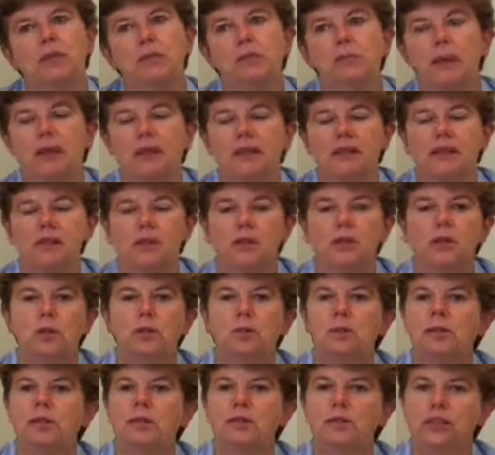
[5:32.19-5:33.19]
but by the
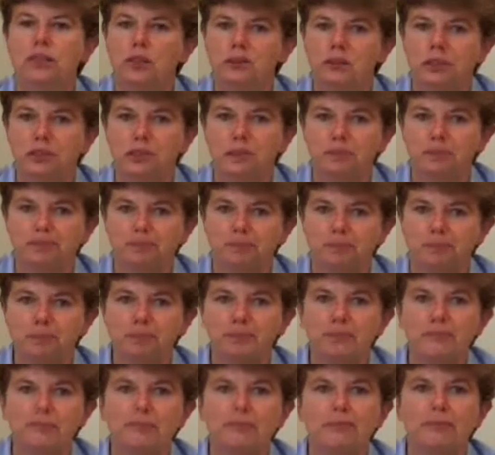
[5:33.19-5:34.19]
European Union,
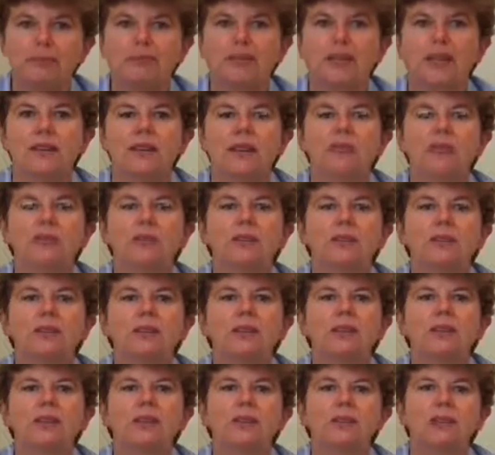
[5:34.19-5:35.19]
the
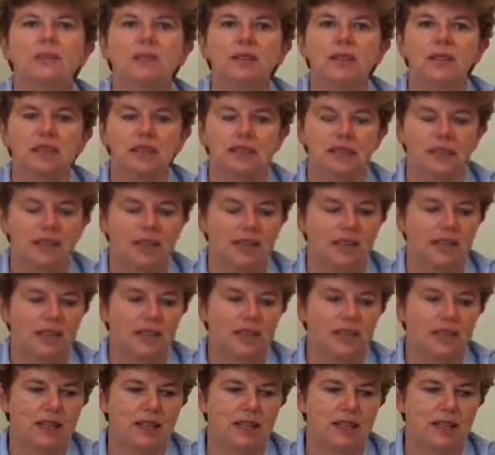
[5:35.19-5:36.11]
European Union